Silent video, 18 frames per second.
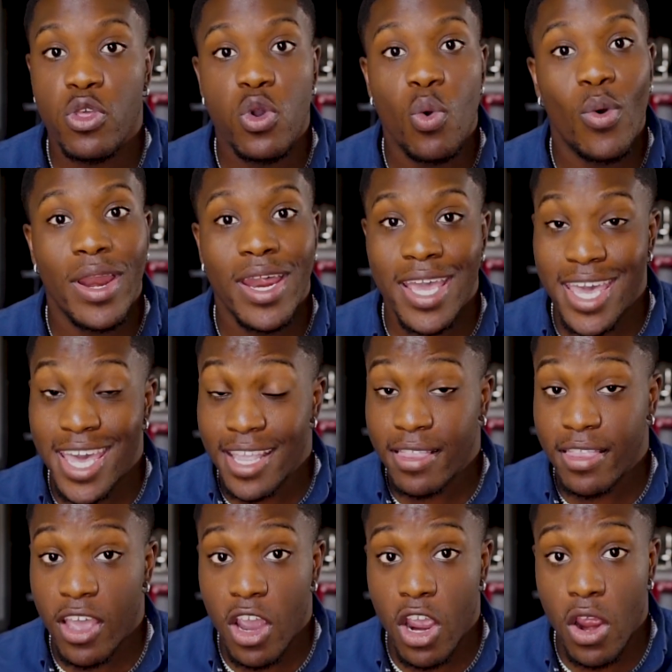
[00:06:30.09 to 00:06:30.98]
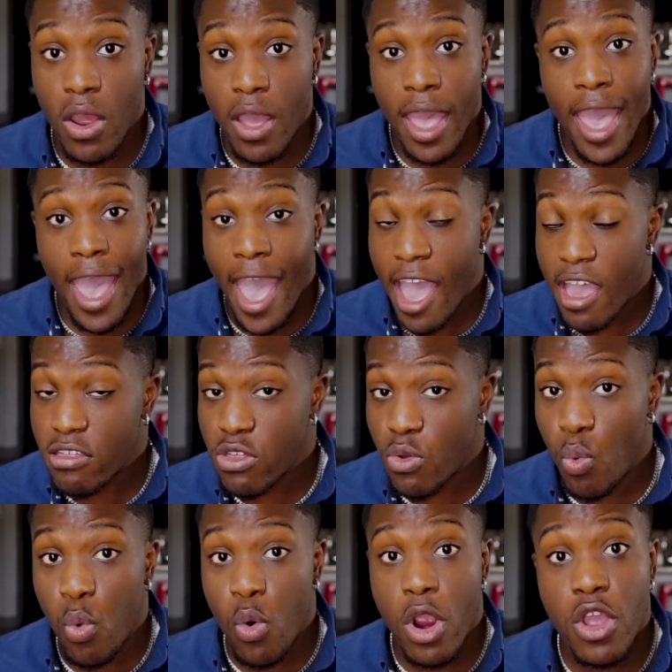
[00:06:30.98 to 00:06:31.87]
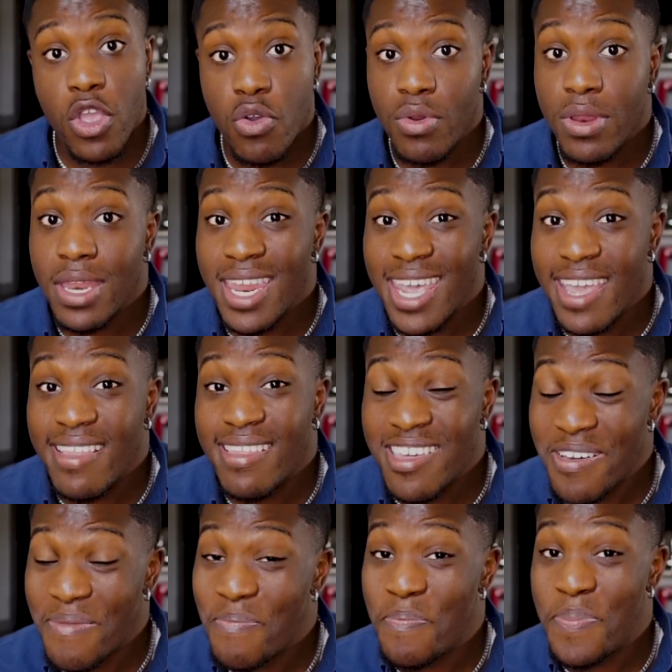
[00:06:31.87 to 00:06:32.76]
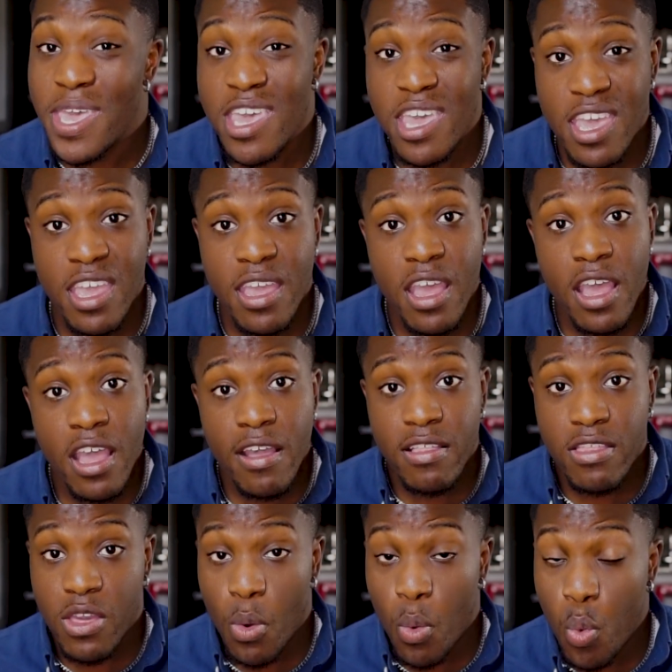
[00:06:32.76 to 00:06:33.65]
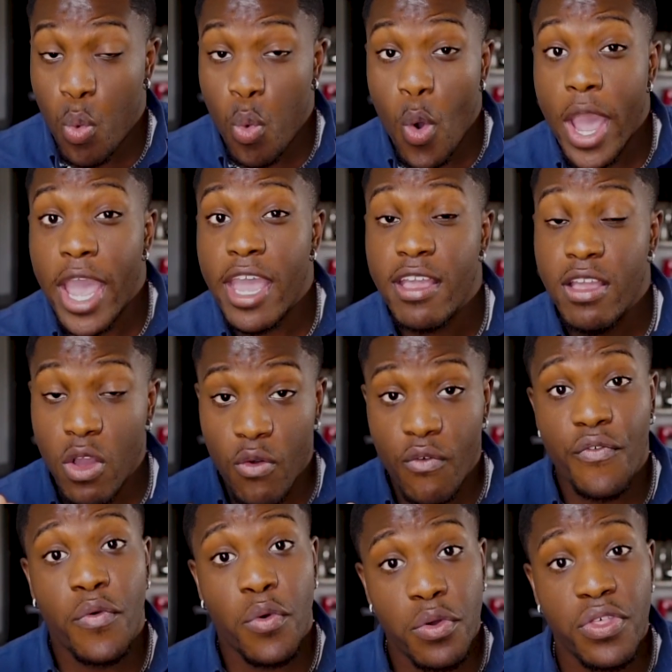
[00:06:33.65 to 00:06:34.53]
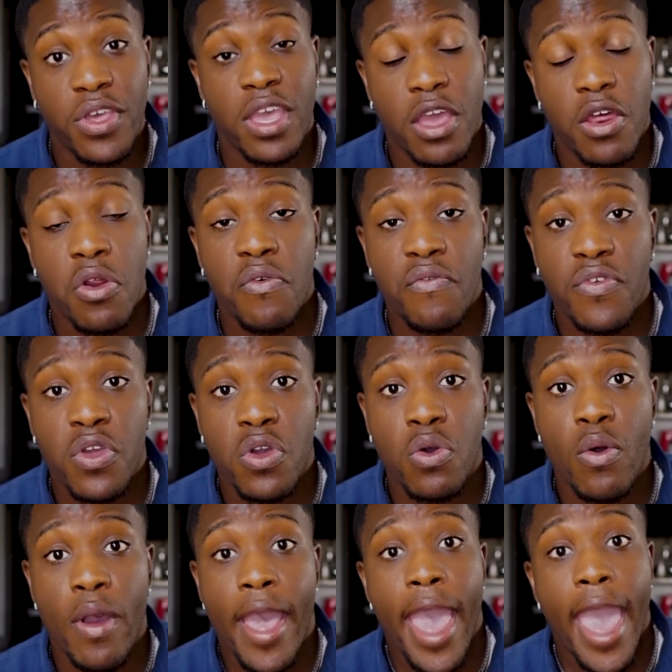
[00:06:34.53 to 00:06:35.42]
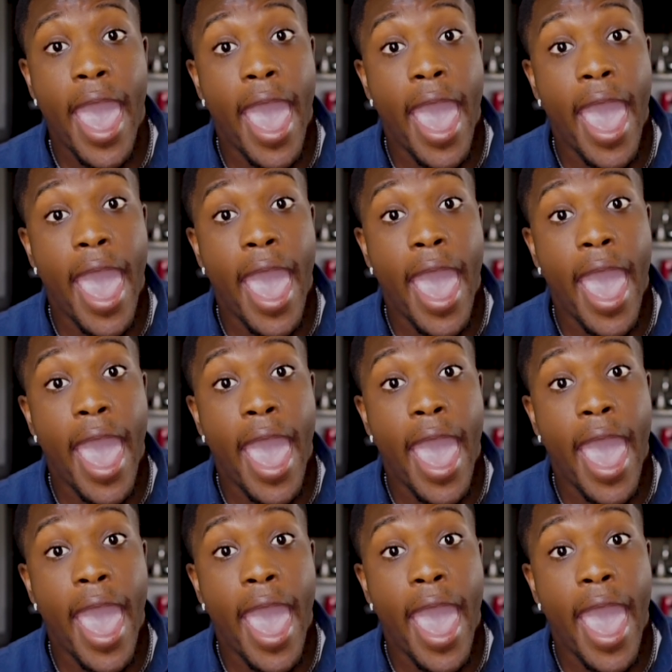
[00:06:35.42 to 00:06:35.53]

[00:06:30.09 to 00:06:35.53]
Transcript: You wanna get there, ask where you need to be to wait for the interview,